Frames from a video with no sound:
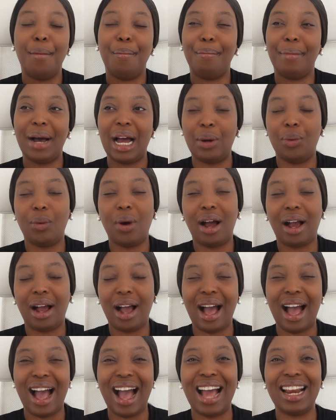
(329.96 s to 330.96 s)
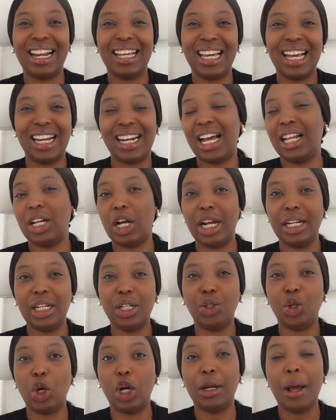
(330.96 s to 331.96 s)
manual car. And again, I'd
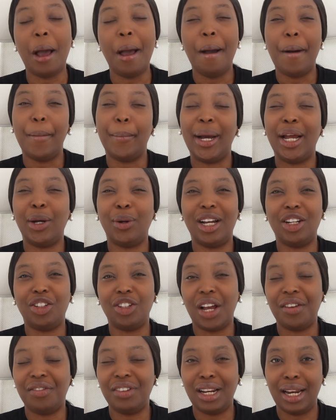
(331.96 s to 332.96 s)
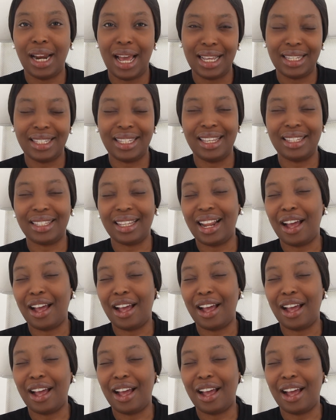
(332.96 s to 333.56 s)
already done manual driving license,